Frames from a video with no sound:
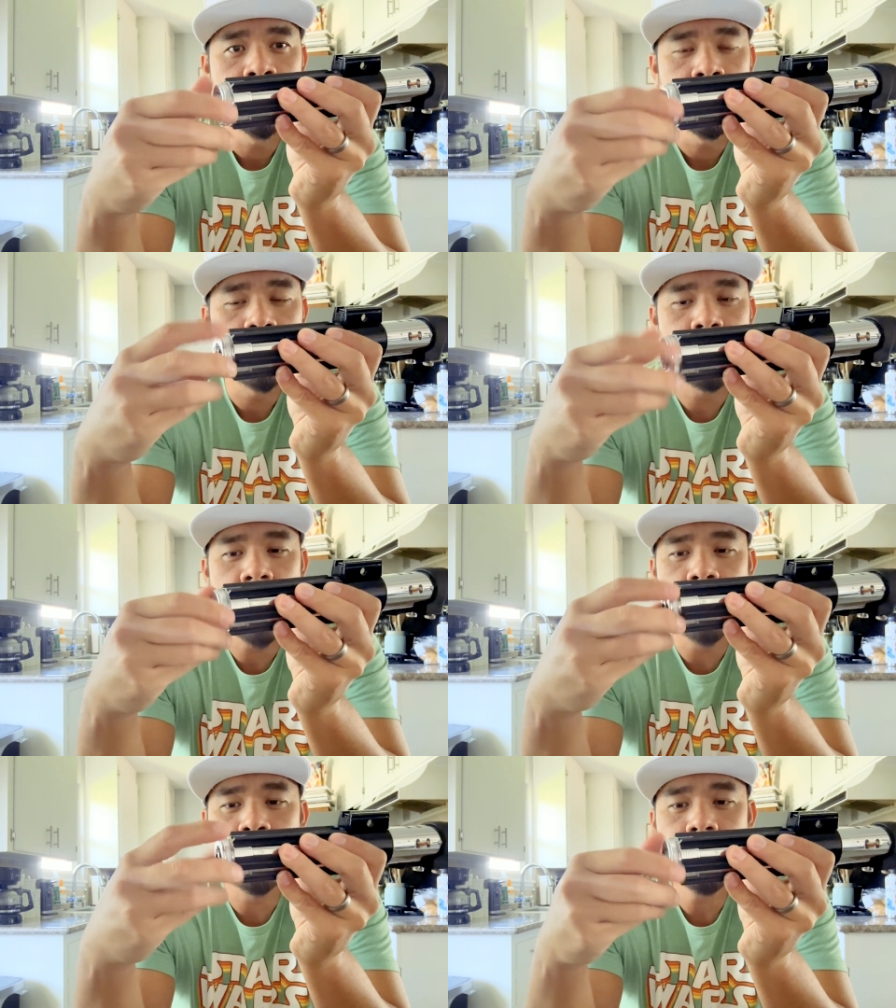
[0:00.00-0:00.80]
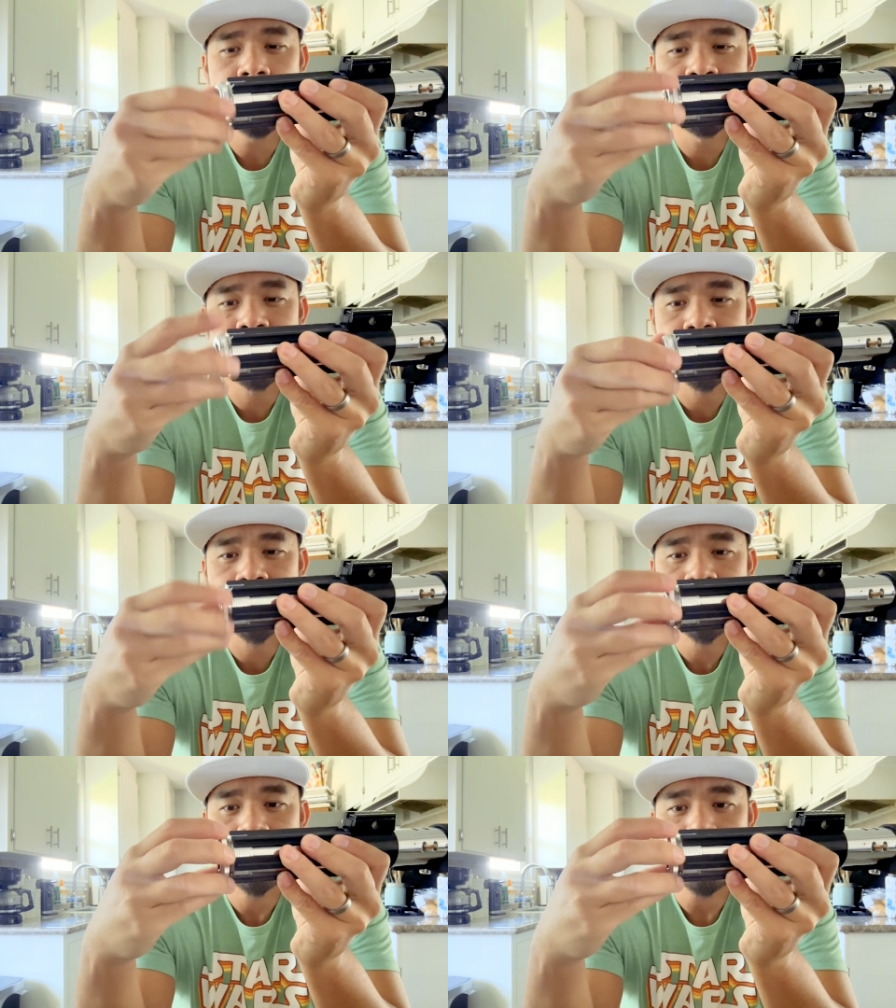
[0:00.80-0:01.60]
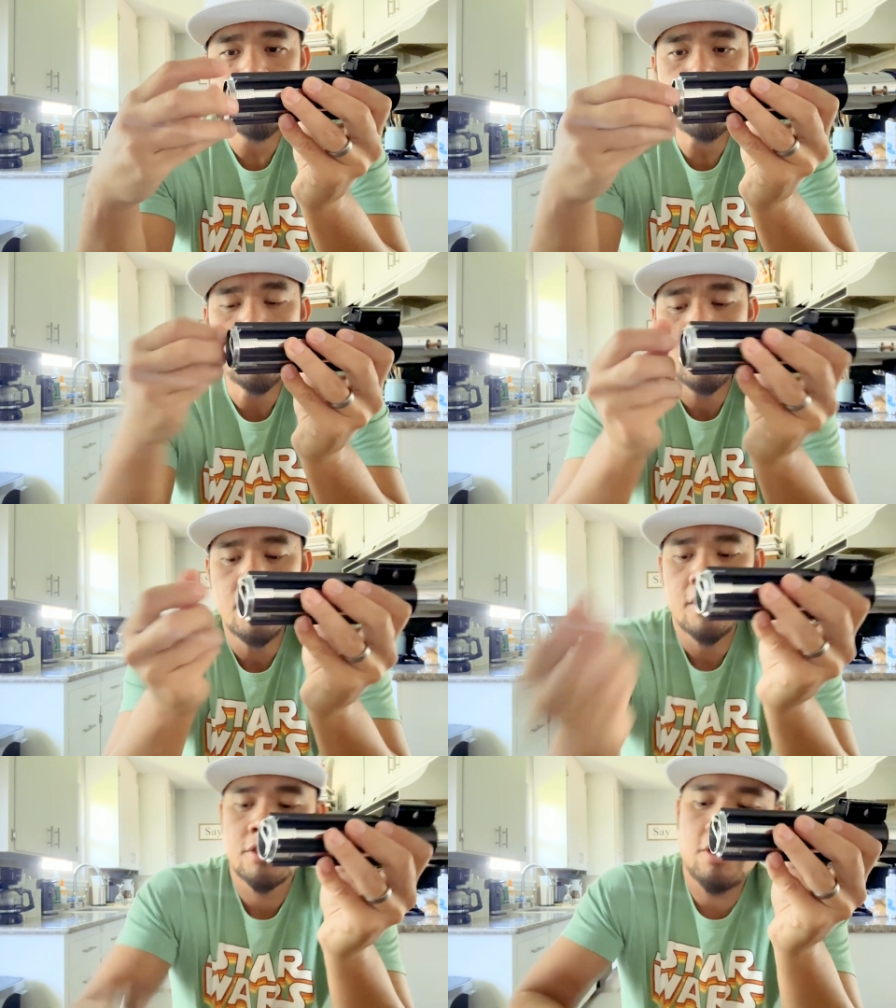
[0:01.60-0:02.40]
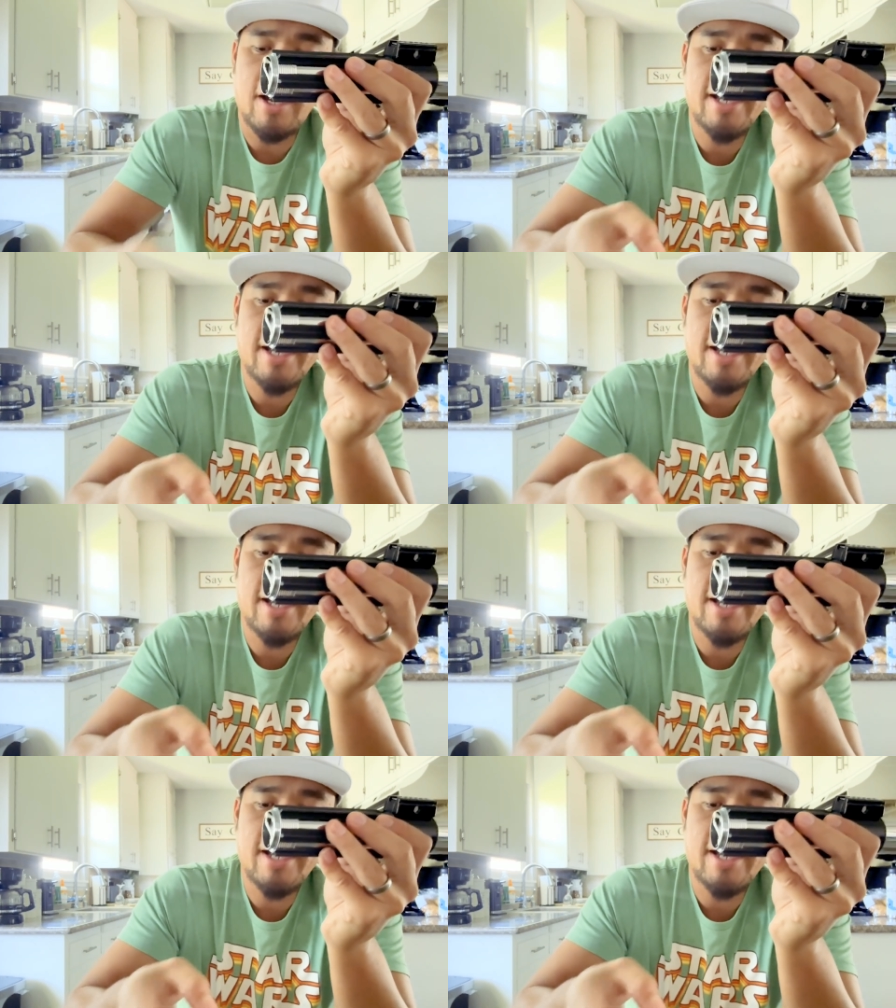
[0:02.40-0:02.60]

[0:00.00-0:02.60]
the pommel. So I